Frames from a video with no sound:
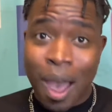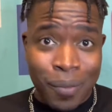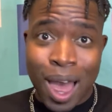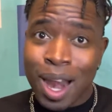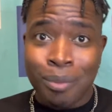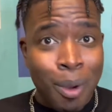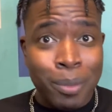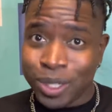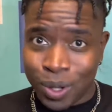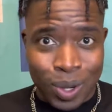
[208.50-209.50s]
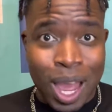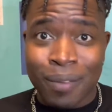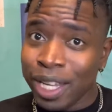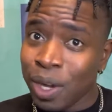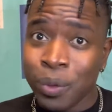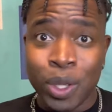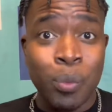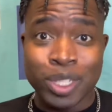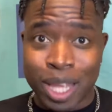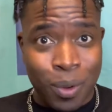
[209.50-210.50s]
have a lot of moments in your life, nigga, when you
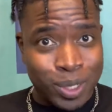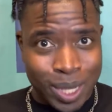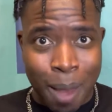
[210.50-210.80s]
wish that was an